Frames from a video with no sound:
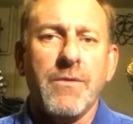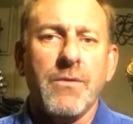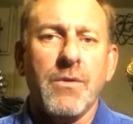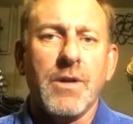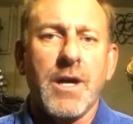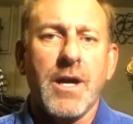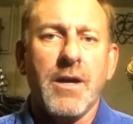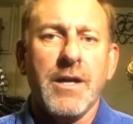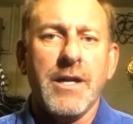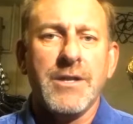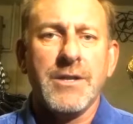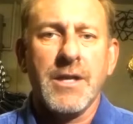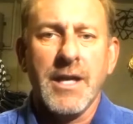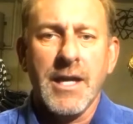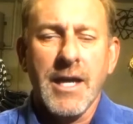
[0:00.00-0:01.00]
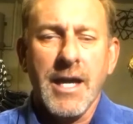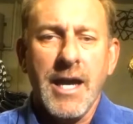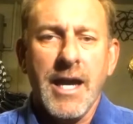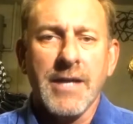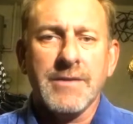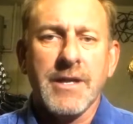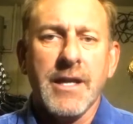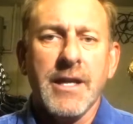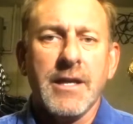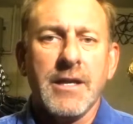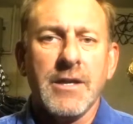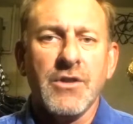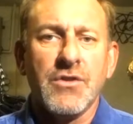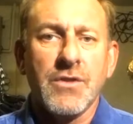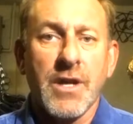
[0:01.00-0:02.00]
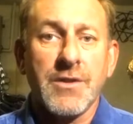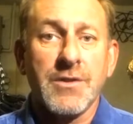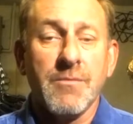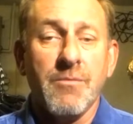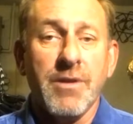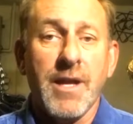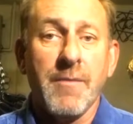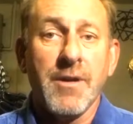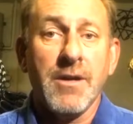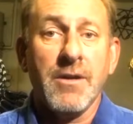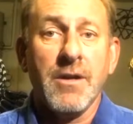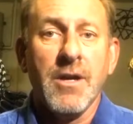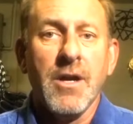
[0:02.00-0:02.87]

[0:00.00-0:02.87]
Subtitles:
through college as a construction plumber.